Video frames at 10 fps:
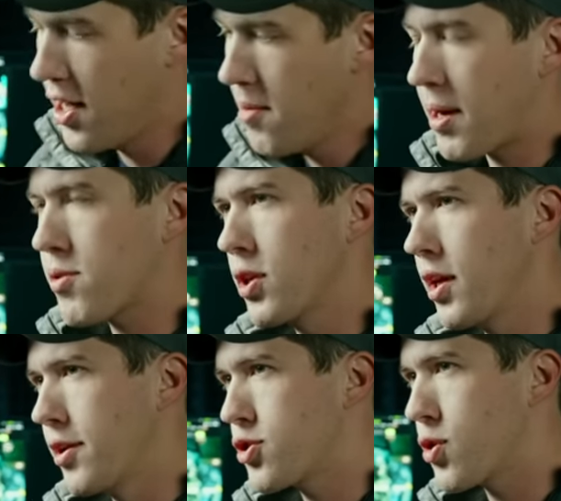But I was a
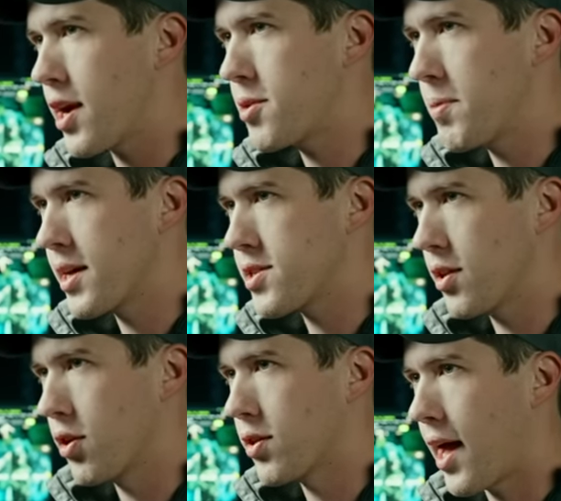little intrigued because it
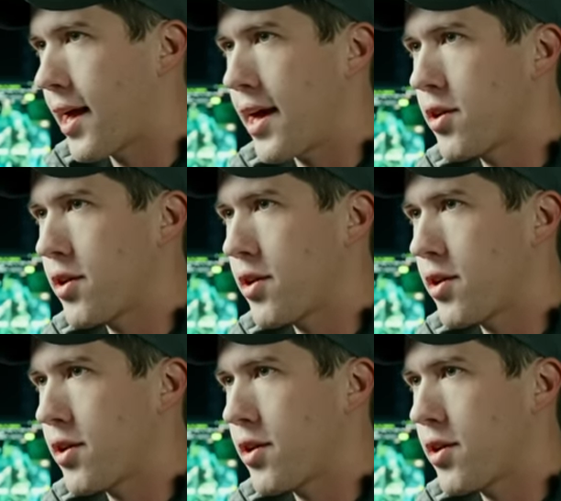looked like I